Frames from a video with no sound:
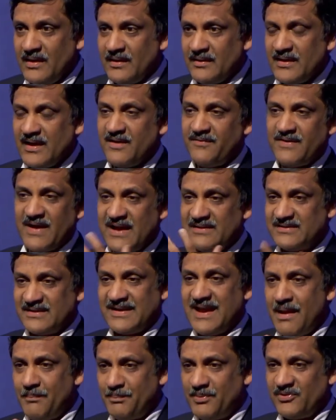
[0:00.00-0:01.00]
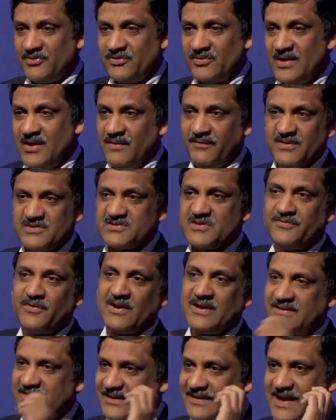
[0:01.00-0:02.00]
That if, as a campus, first of
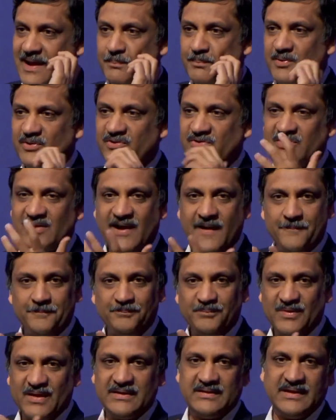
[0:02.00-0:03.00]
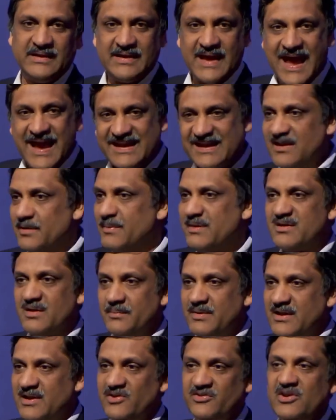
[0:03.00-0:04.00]
all, as a campus, the academic
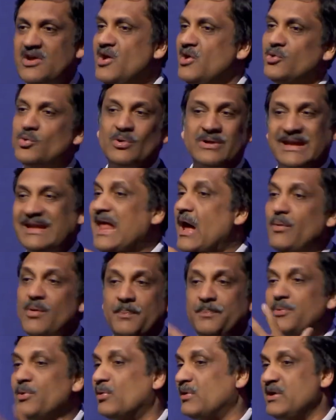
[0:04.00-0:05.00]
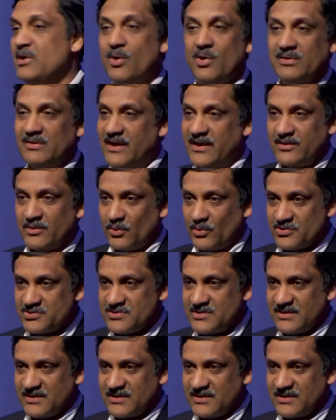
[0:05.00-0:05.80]
committees don't allow a purely online course.